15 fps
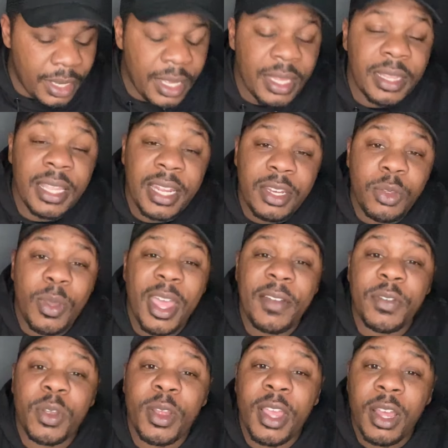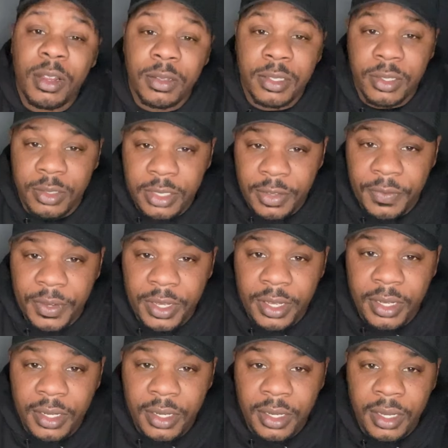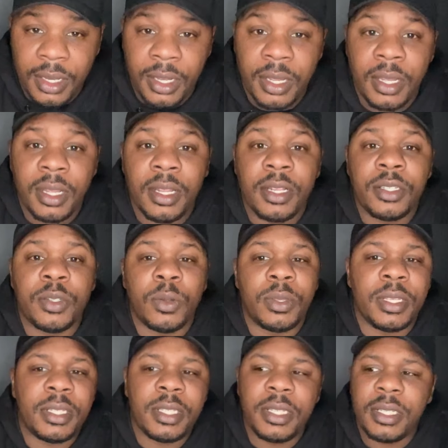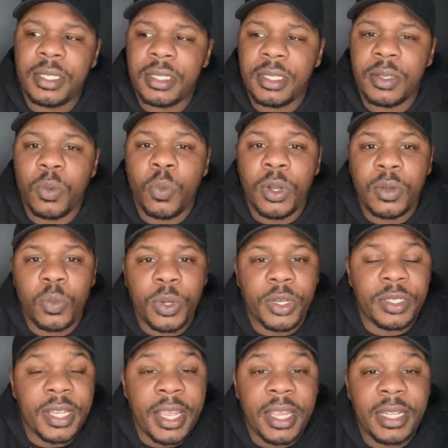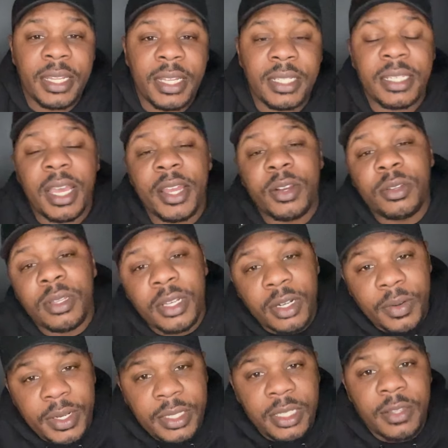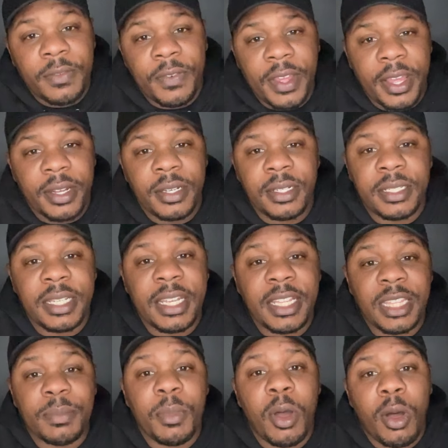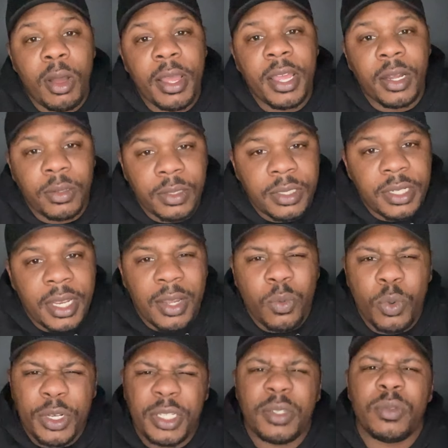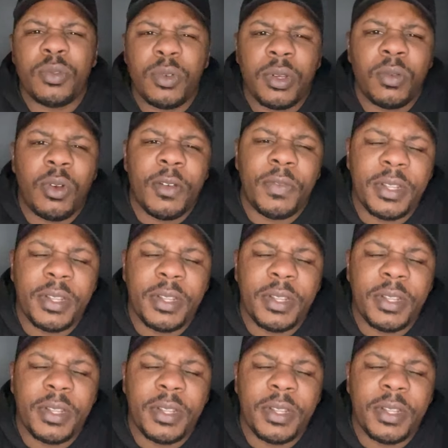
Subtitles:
Then you have your health certificate. So this is when we're taking the entire litter into the vet to get them all health checked, which roughly